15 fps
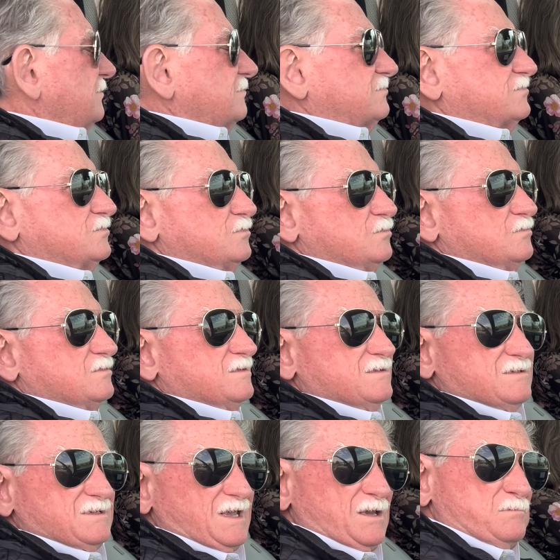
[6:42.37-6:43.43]
Sue
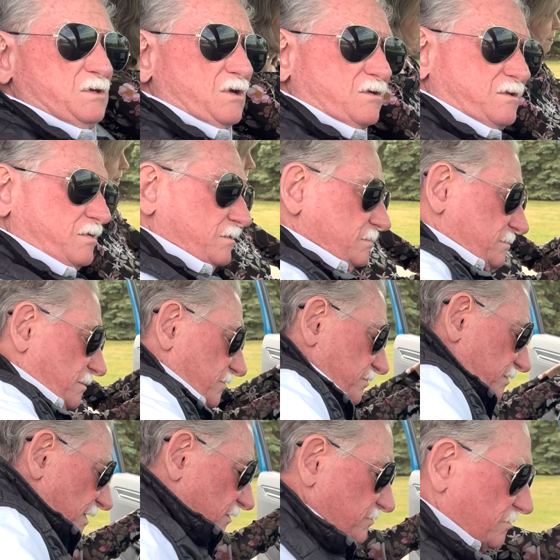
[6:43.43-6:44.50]
damn near killed
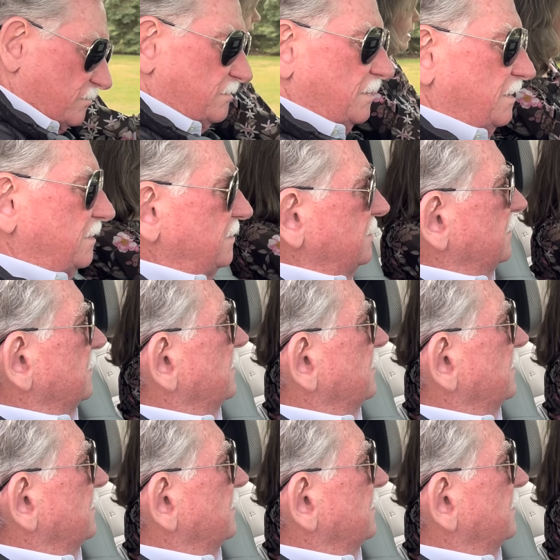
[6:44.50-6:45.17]
us yesterday